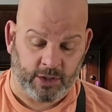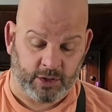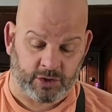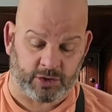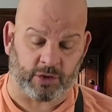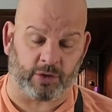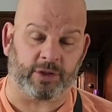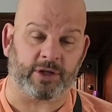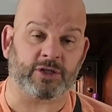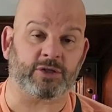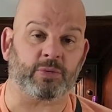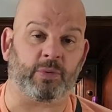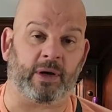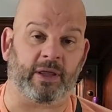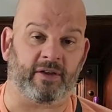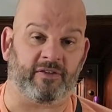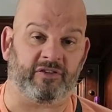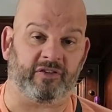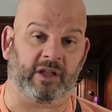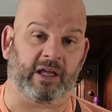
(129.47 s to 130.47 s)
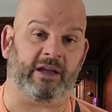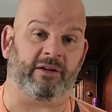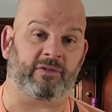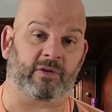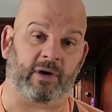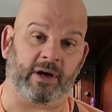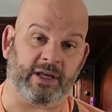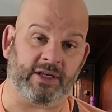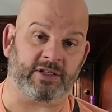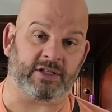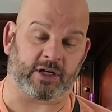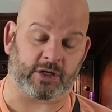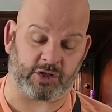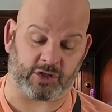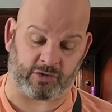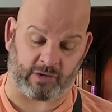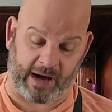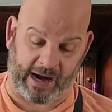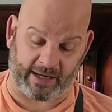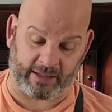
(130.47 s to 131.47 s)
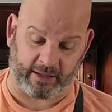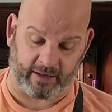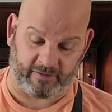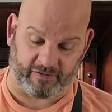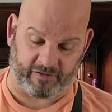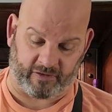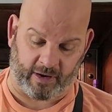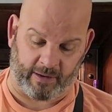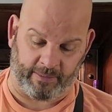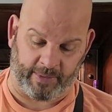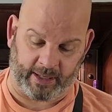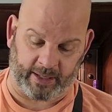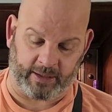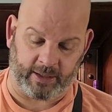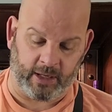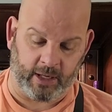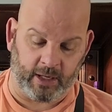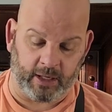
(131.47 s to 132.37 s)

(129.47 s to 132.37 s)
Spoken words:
so this way the flavor is extracted from it.